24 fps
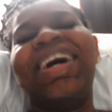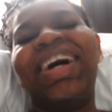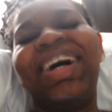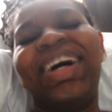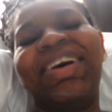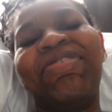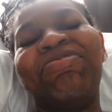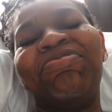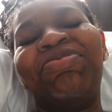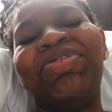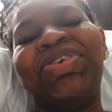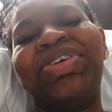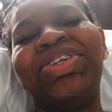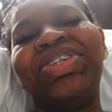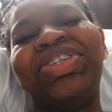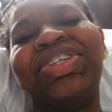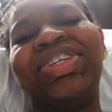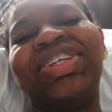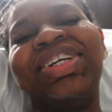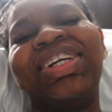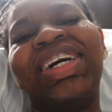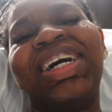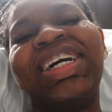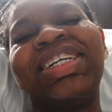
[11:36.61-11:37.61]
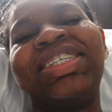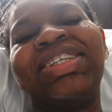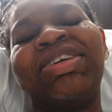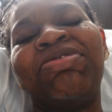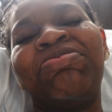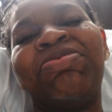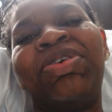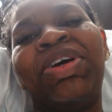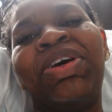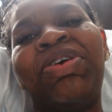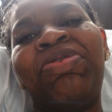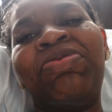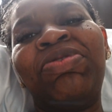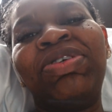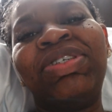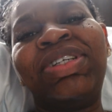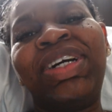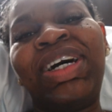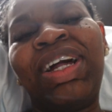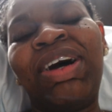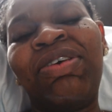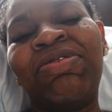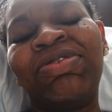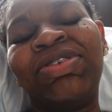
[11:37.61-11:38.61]
I'm pretty sure the last update was
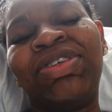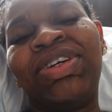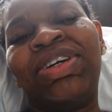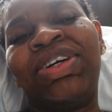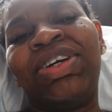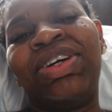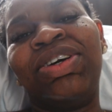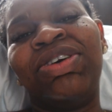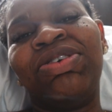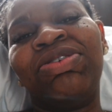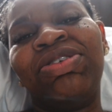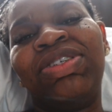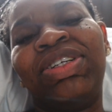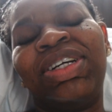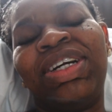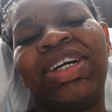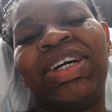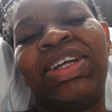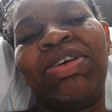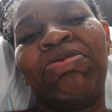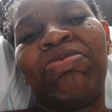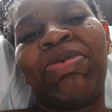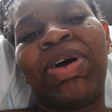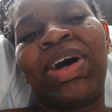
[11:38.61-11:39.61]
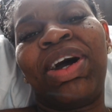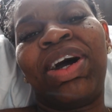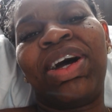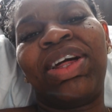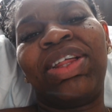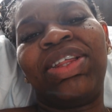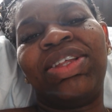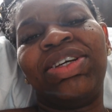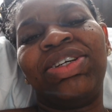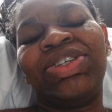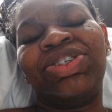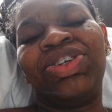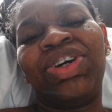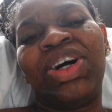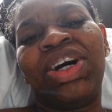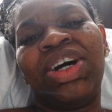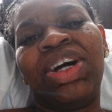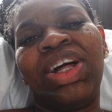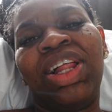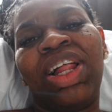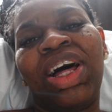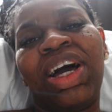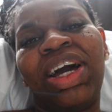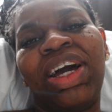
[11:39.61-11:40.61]
that I was gonna go sit in the bath to try
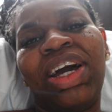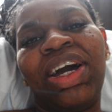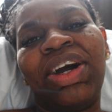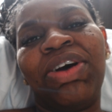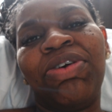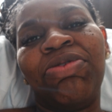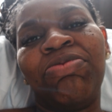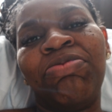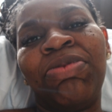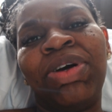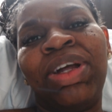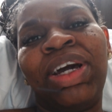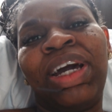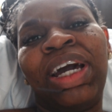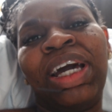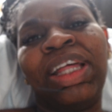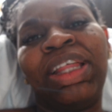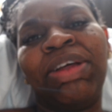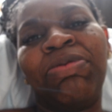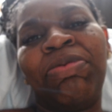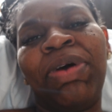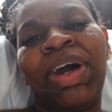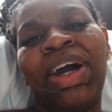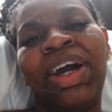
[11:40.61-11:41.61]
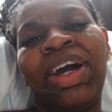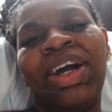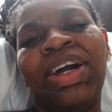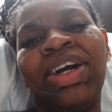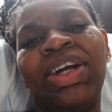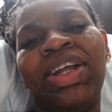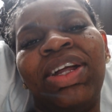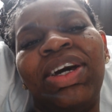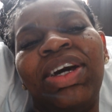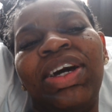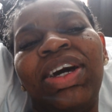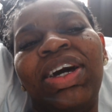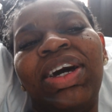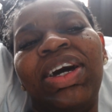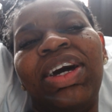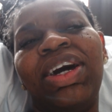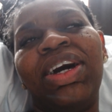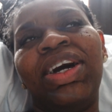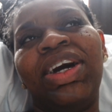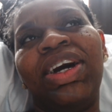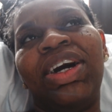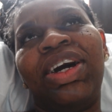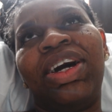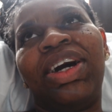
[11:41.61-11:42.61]
to like help mitigate the pain.
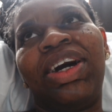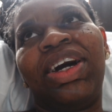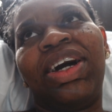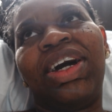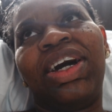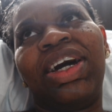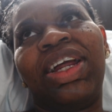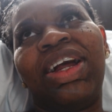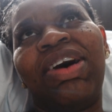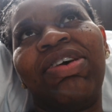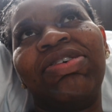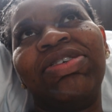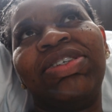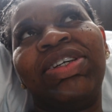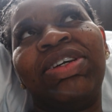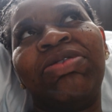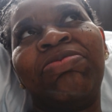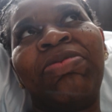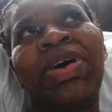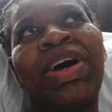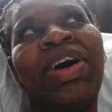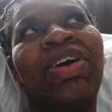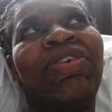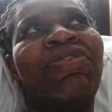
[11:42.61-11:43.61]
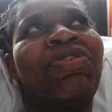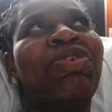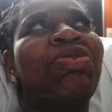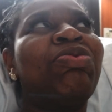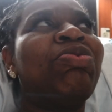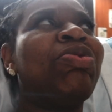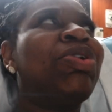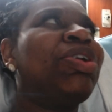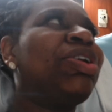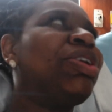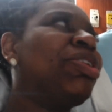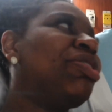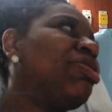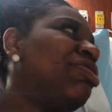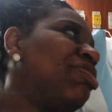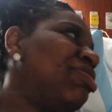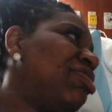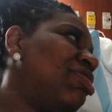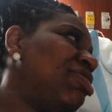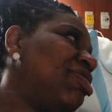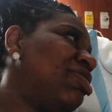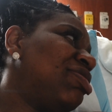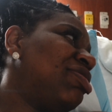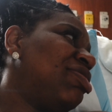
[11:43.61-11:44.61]
And I was in the bath for what,
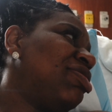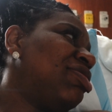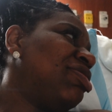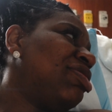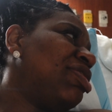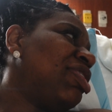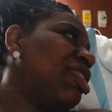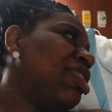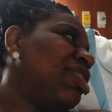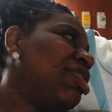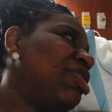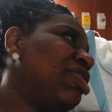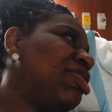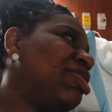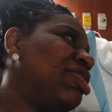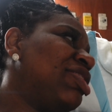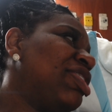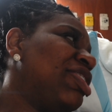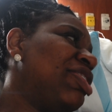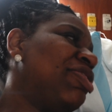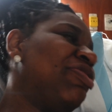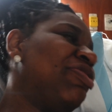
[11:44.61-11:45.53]
10,